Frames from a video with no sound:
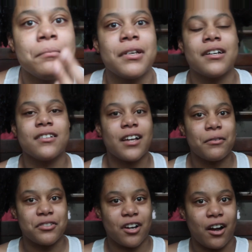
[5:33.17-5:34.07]
because
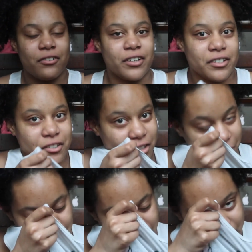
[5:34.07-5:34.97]
I was coughing
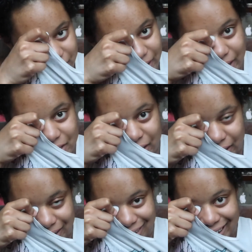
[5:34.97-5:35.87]
so much that I
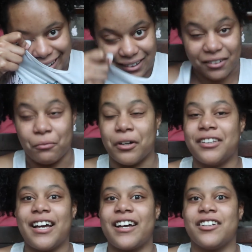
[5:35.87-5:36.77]
started crying.
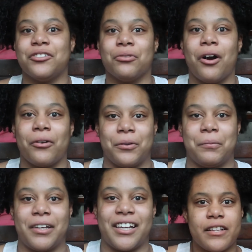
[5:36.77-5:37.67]
What the heck is wrong
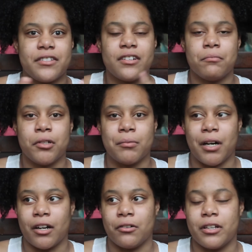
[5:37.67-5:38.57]
with me? It's in a blue
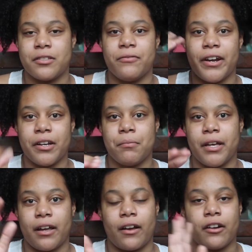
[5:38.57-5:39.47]
bottle. It's very
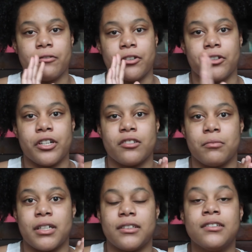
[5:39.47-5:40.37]
big. I got it for
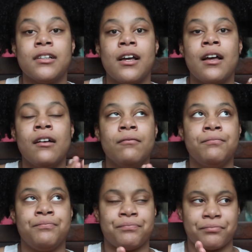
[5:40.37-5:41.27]
Christmas.
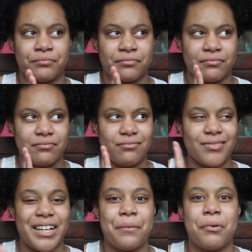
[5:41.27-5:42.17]

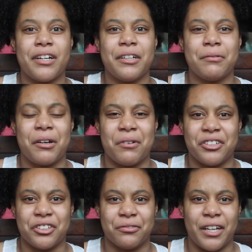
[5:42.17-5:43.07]
They put it in my
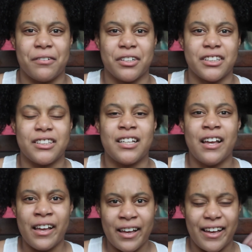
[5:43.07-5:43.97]
winter favorites,
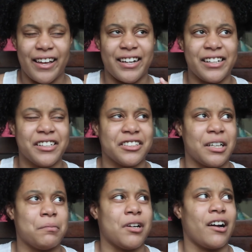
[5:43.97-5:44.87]
and I need to
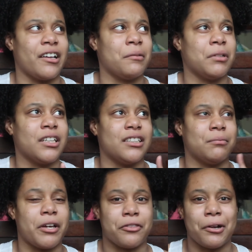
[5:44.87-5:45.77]
stop talking
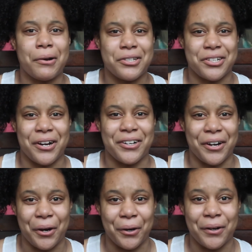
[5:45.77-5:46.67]
because my throat is starting to
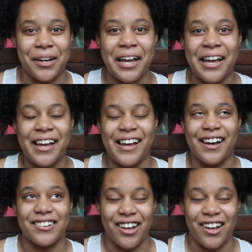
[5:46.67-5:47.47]
hurt a